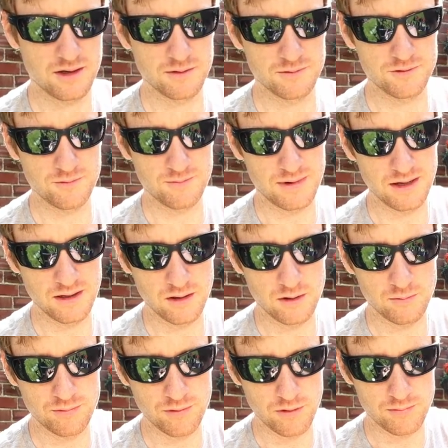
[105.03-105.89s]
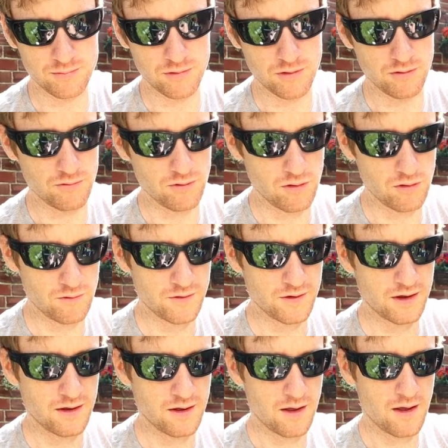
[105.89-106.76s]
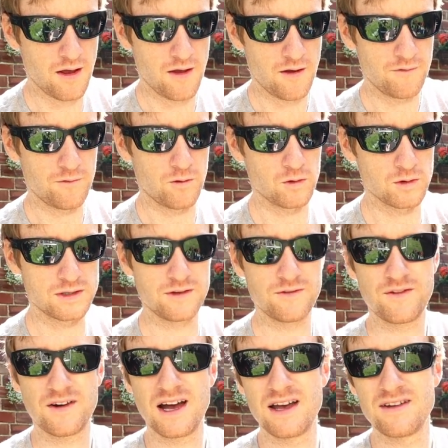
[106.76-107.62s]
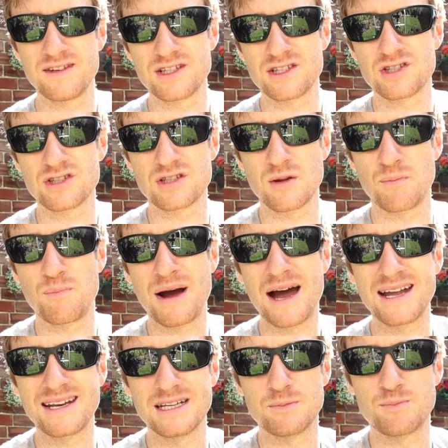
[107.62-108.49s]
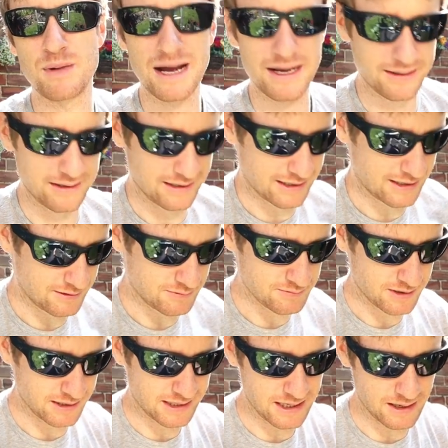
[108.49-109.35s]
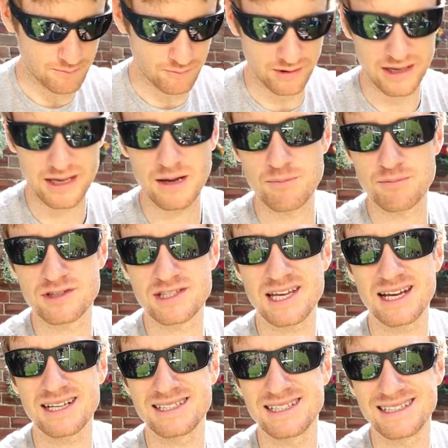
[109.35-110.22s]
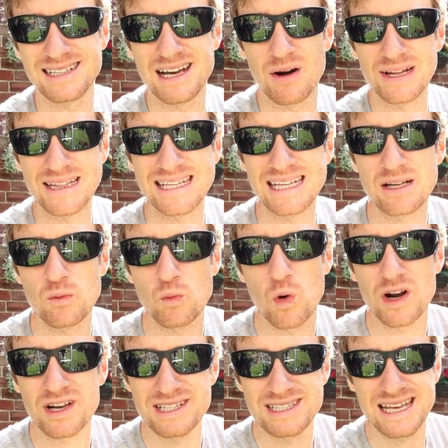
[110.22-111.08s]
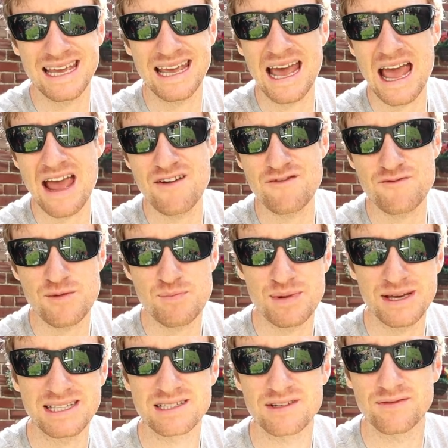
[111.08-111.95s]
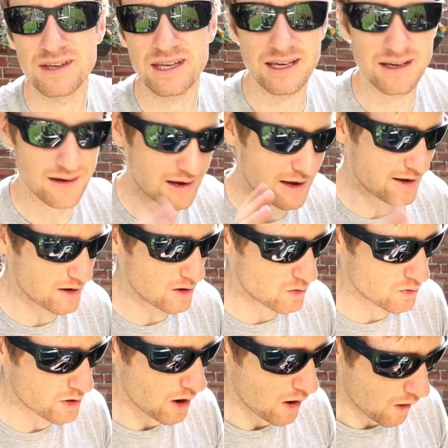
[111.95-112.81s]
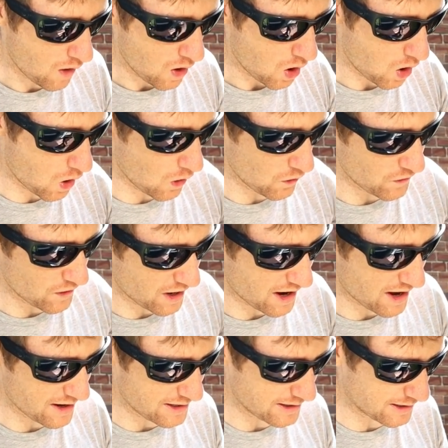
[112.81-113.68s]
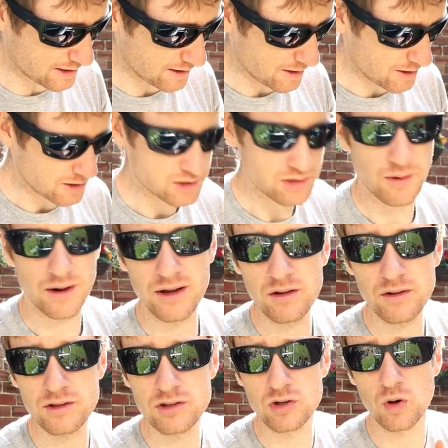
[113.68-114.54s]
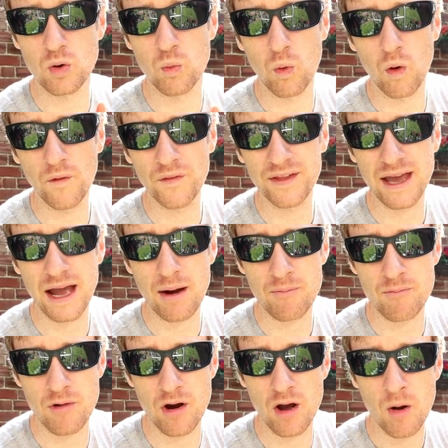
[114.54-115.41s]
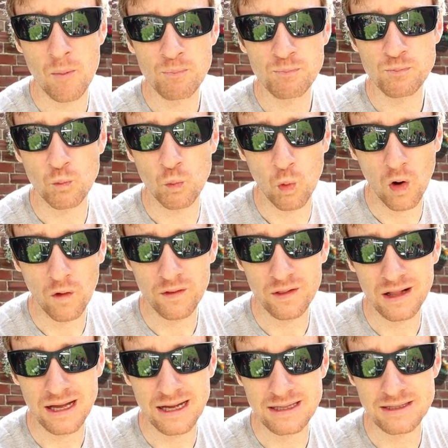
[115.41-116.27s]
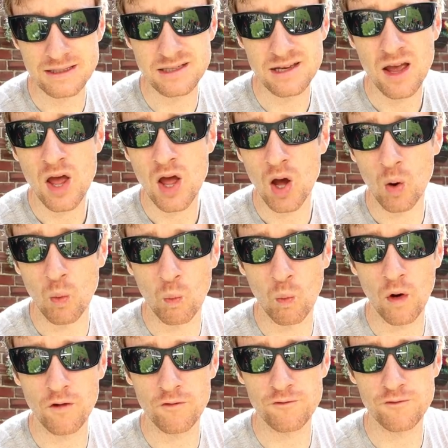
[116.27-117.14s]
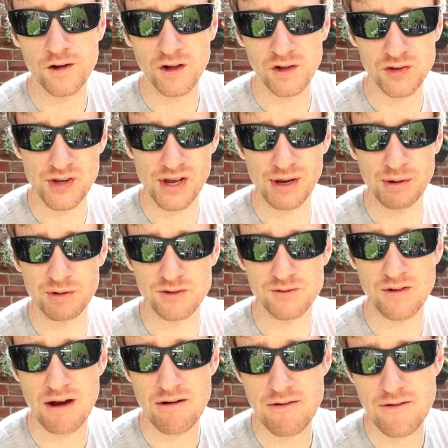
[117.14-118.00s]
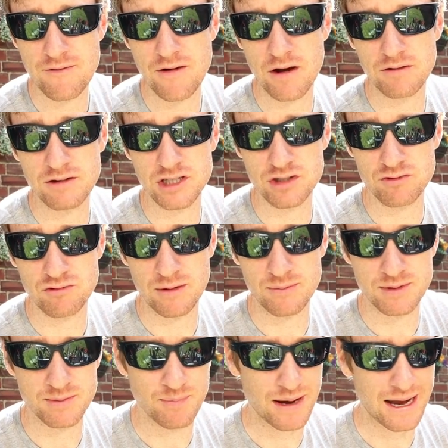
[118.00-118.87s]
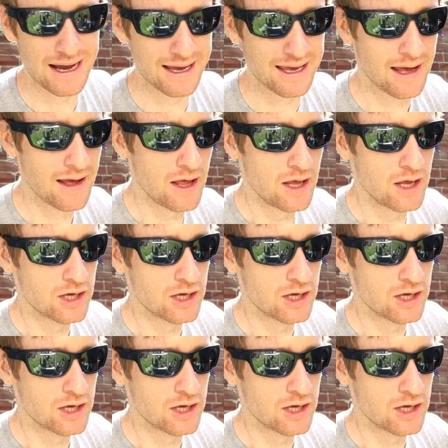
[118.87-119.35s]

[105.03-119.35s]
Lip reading: It comes from my Lowepro Pro Rover 45. It's just a padded bag that keeps my camera gear protected. Now, I didn't want to take every piece of gear I own on the hike, so I only took one camera, one lens, and one filter. It was very, very stripped back.